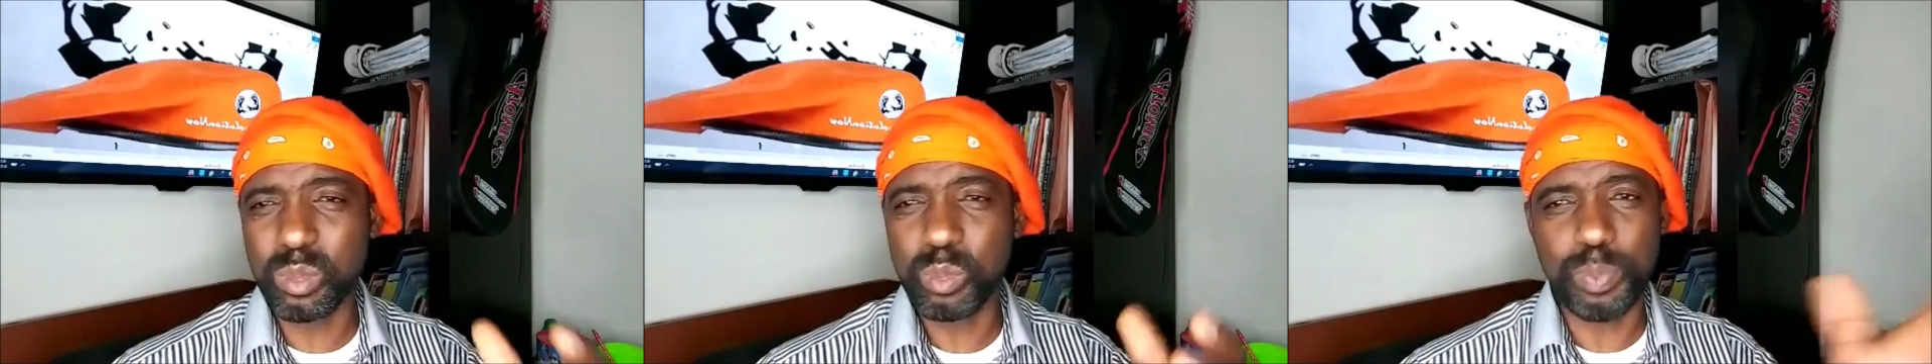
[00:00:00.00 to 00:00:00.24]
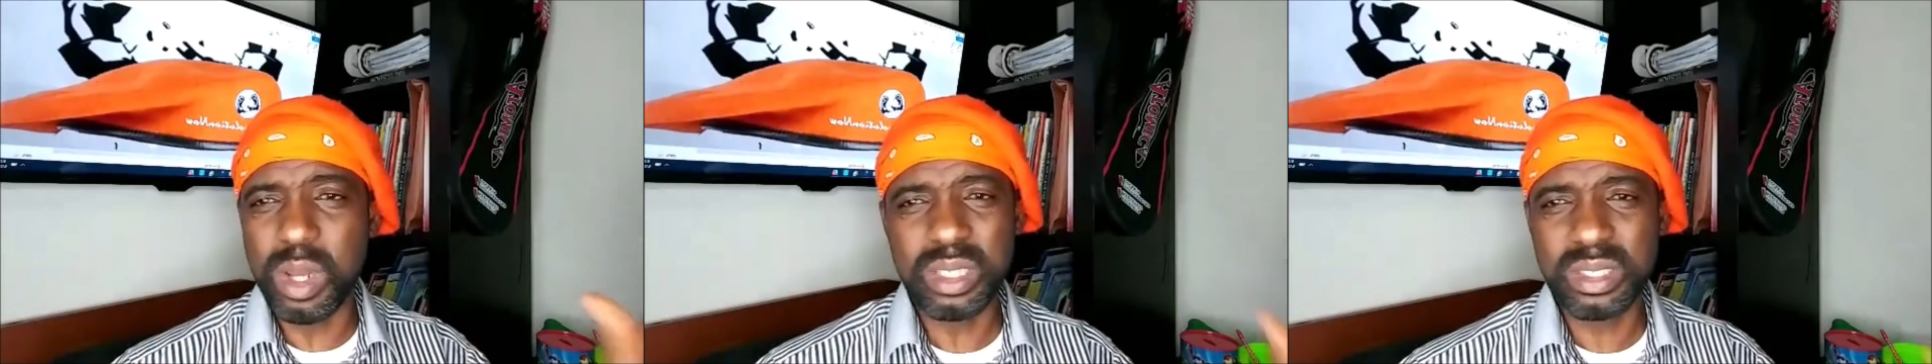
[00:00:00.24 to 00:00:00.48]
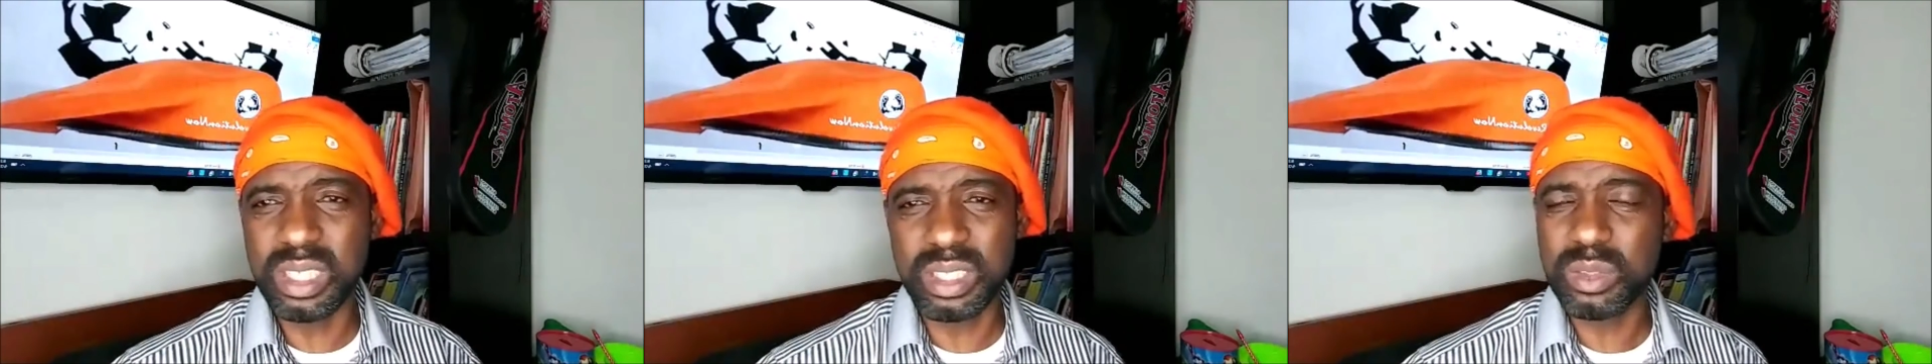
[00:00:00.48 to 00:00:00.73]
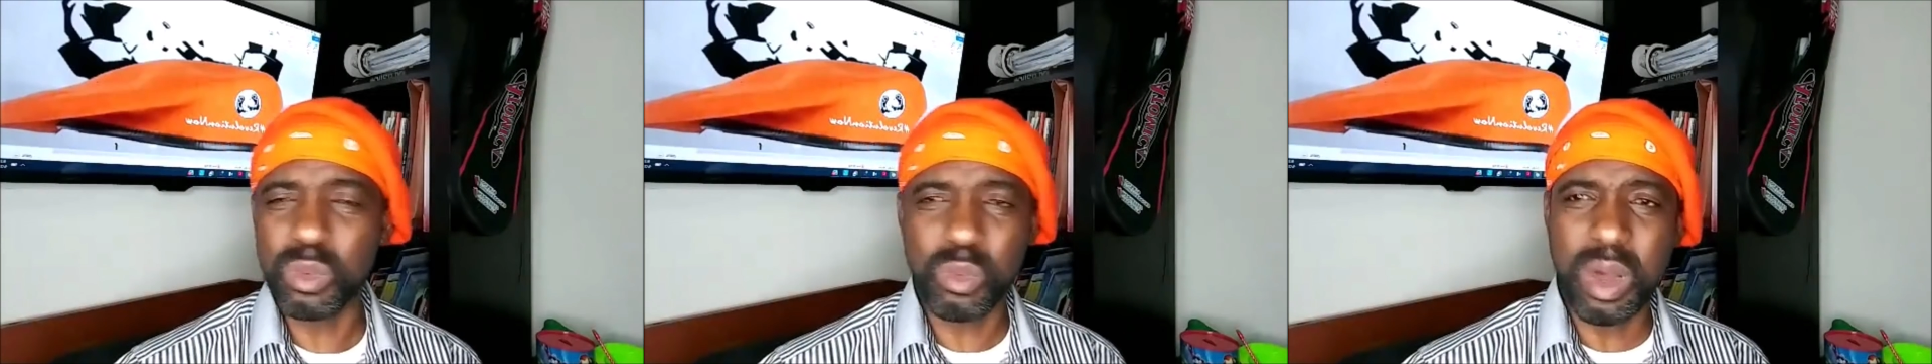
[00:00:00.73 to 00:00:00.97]

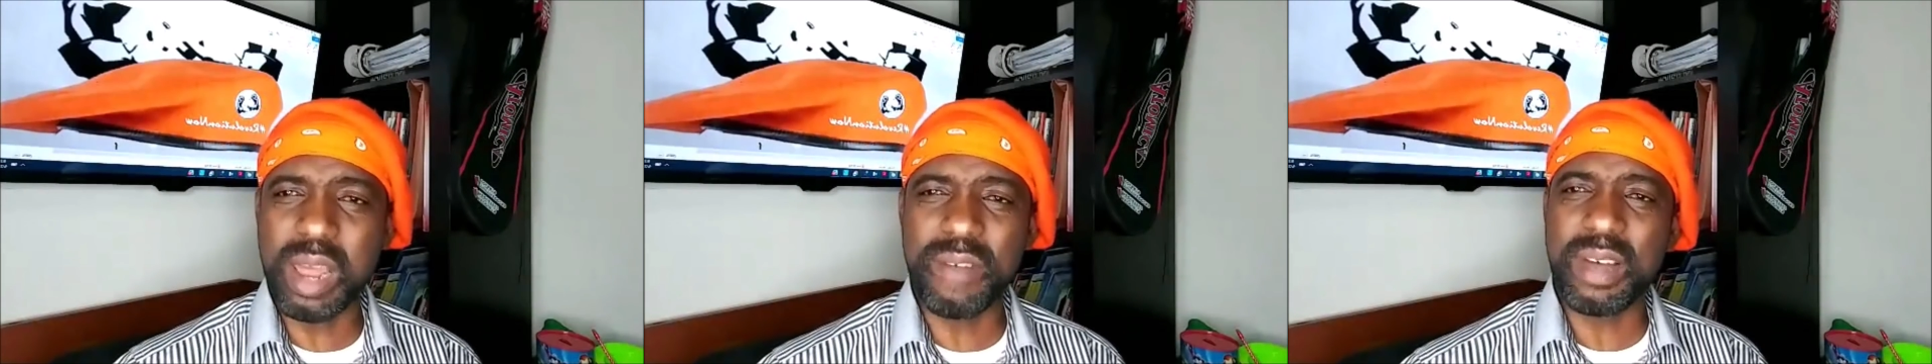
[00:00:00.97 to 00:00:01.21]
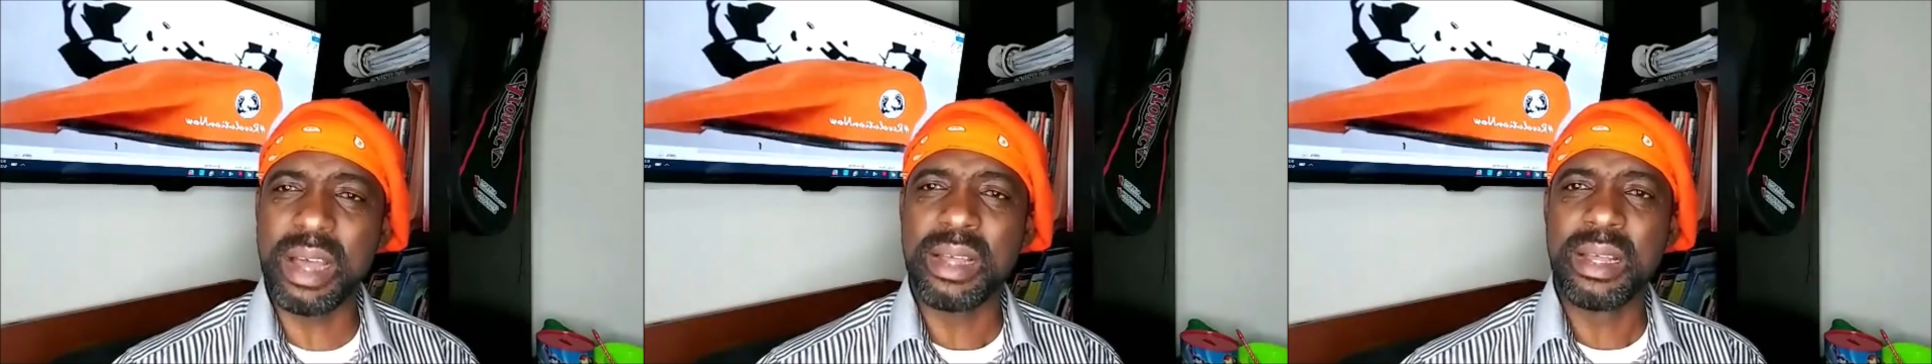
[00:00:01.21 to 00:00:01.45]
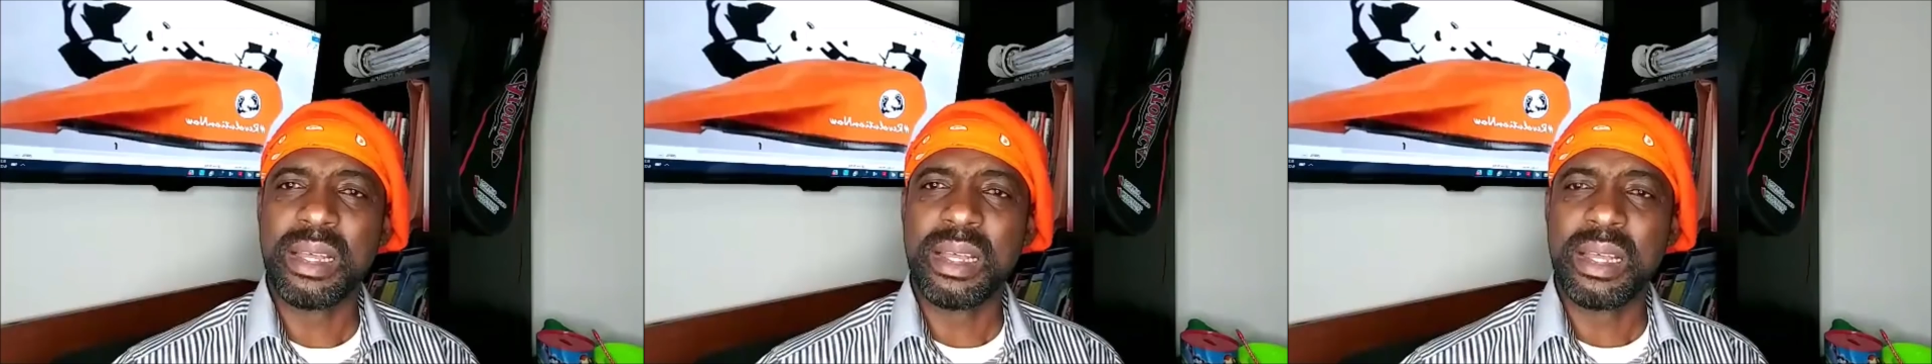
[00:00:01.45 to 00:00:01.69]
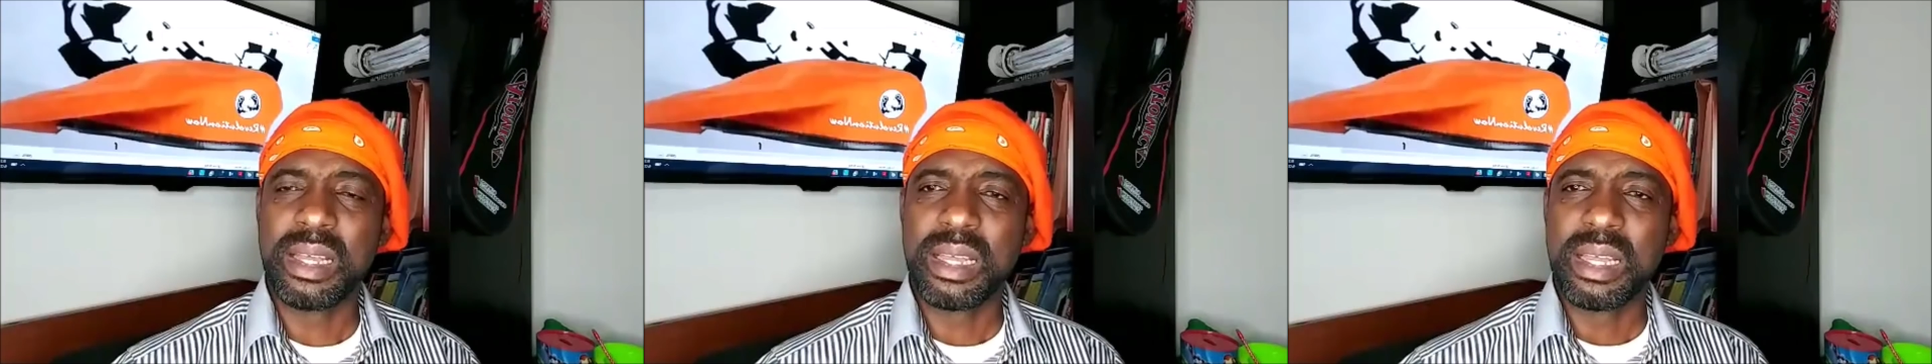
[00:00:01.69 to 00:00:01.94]
politics, whatever.
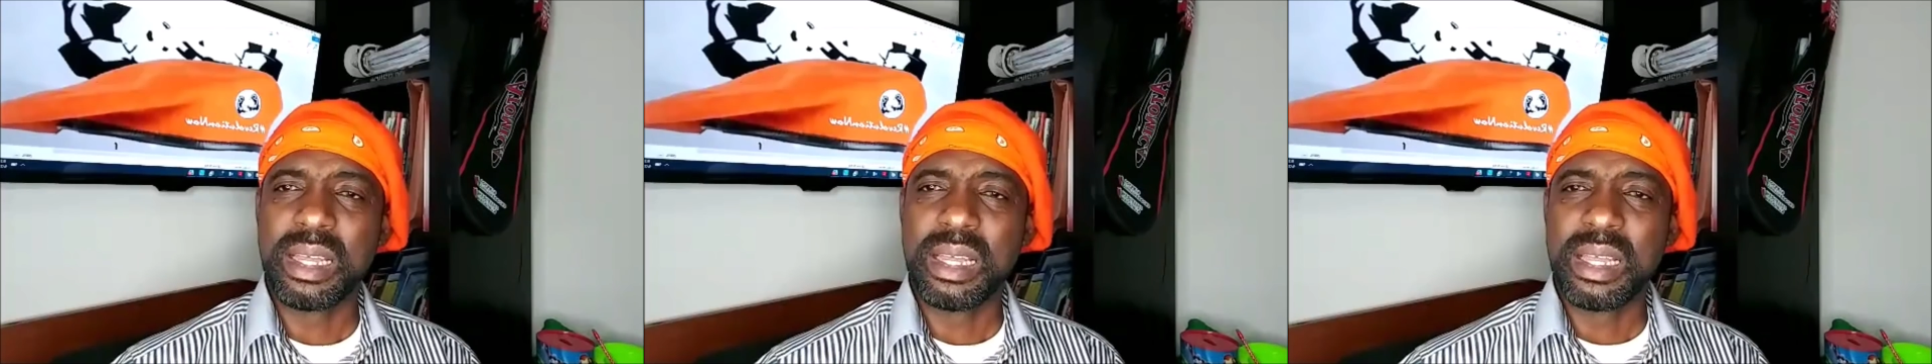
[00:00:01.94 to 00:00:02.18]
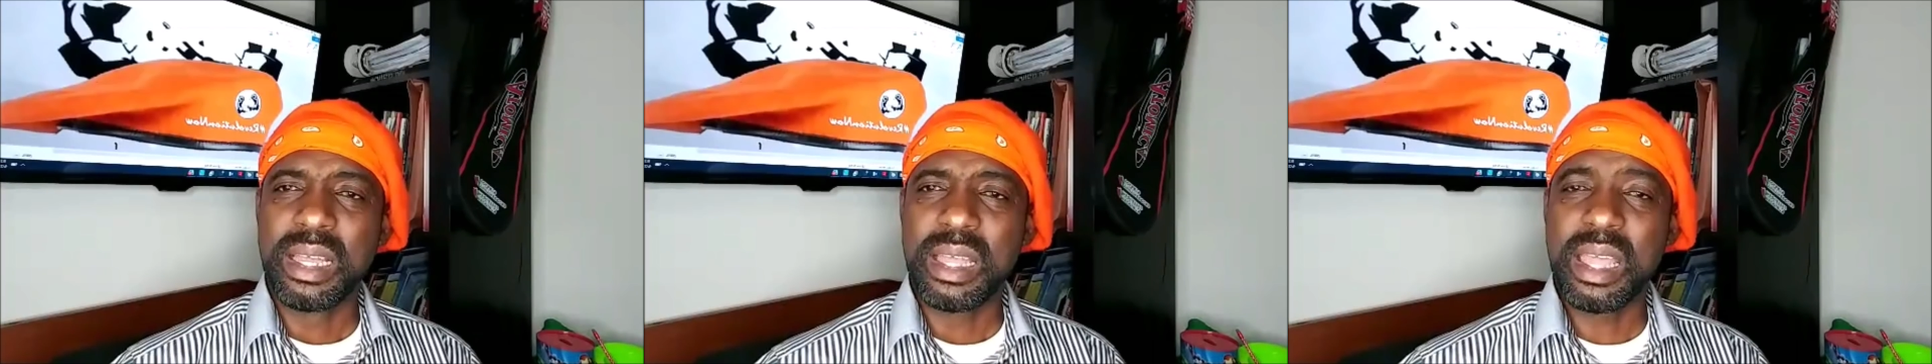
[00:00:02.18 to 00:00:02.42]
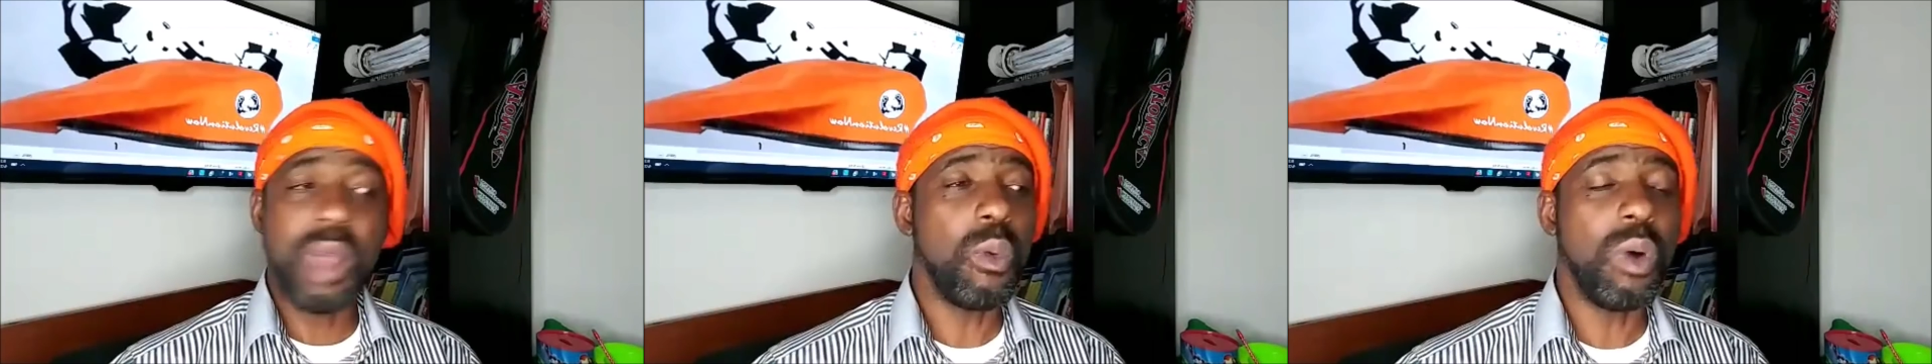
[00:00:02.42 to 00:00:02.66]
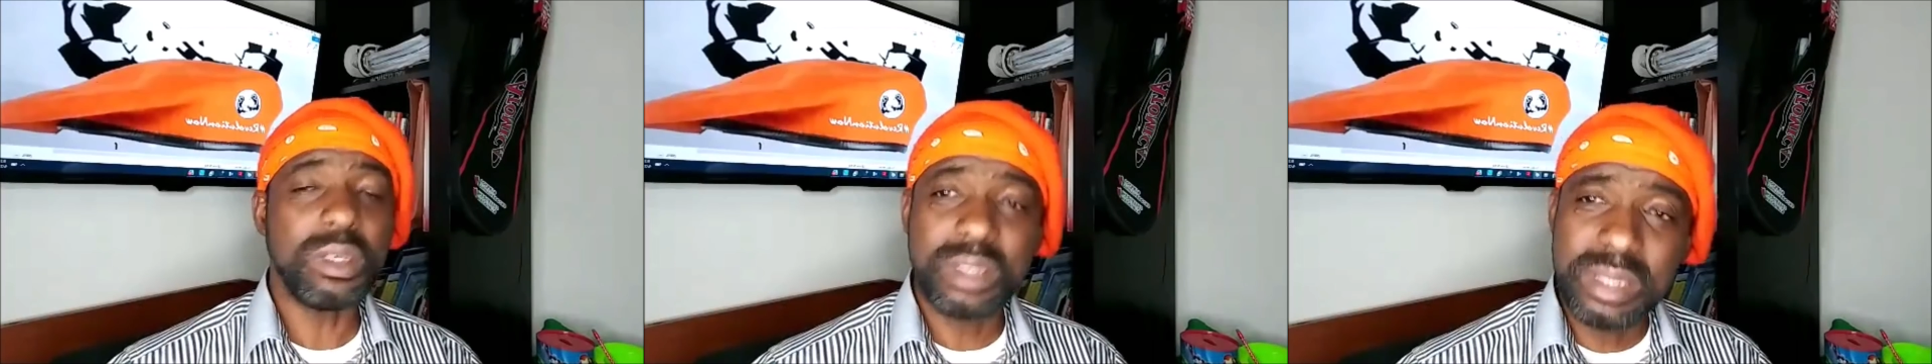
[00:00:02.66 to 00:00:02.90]
He
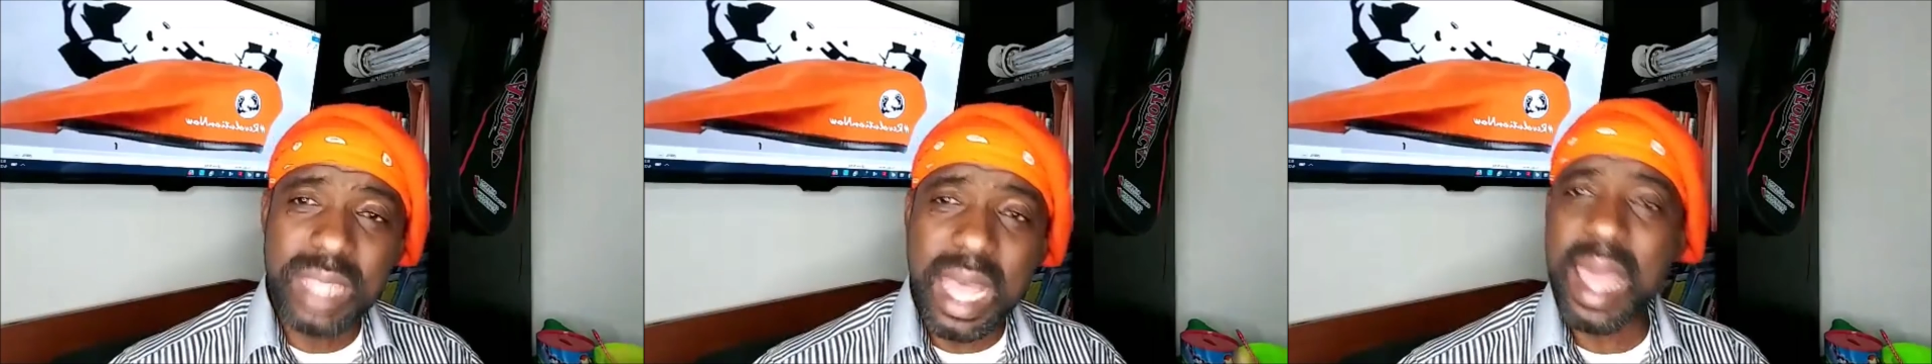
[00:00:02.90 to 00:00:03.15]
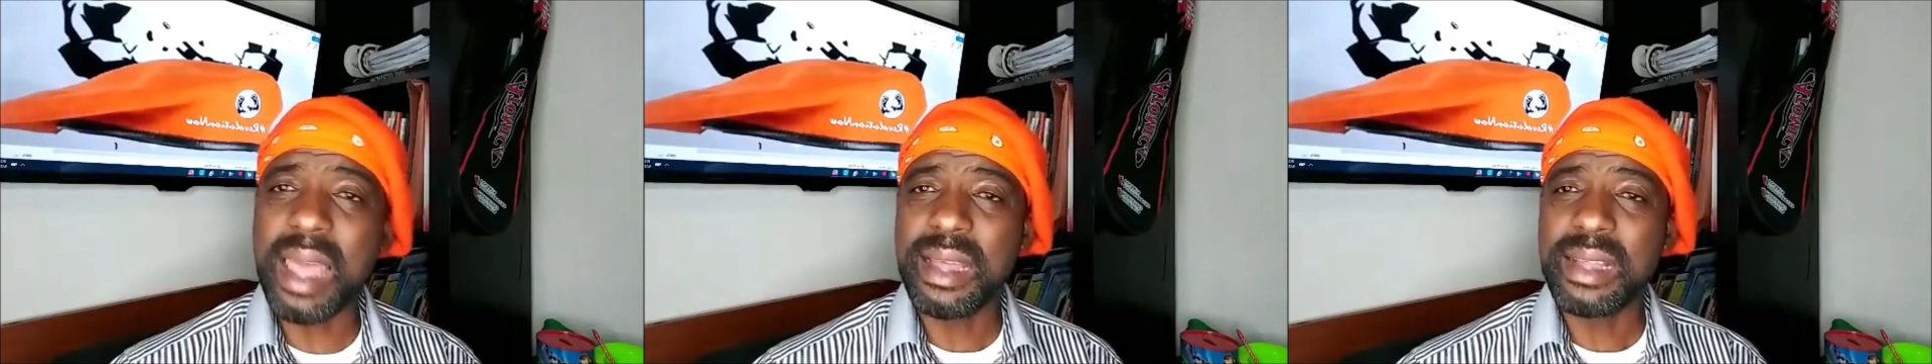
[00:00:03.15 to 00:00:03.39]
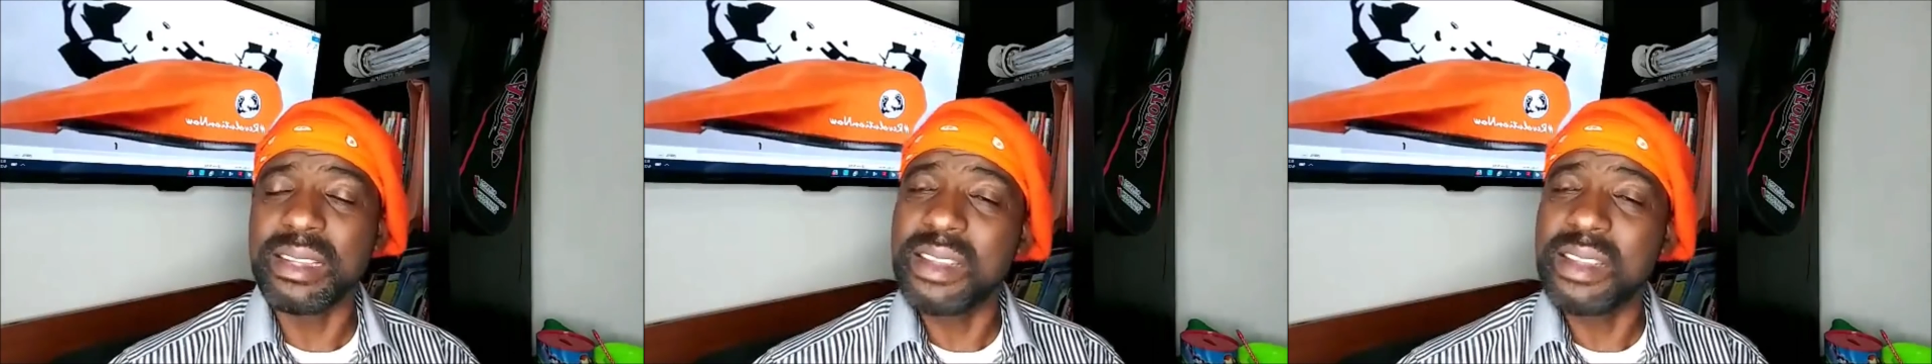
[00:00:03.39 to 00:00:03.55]
was there